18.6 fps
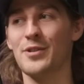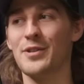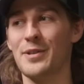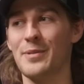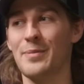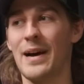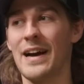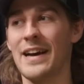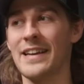on
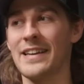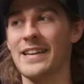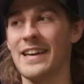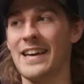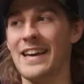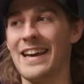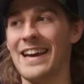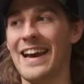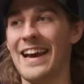your bike
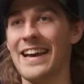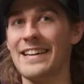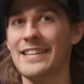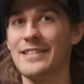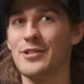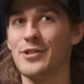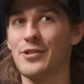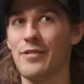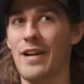and
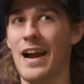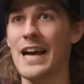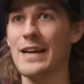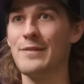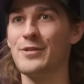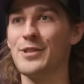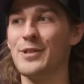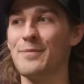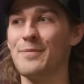it
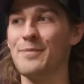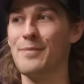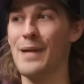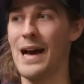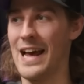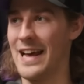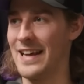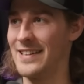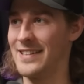drives you
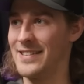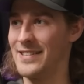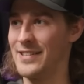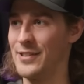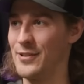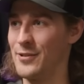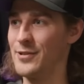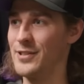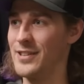mad,
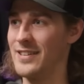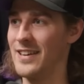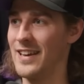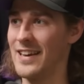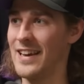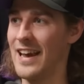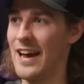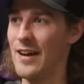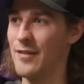you know? You're
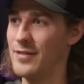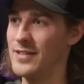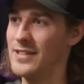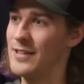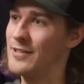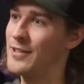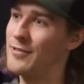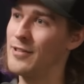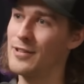like halfway
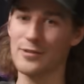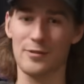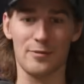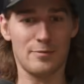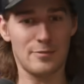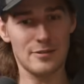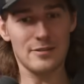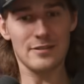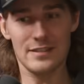down the run
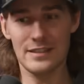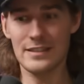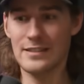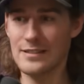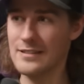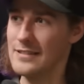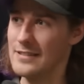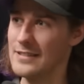going, what is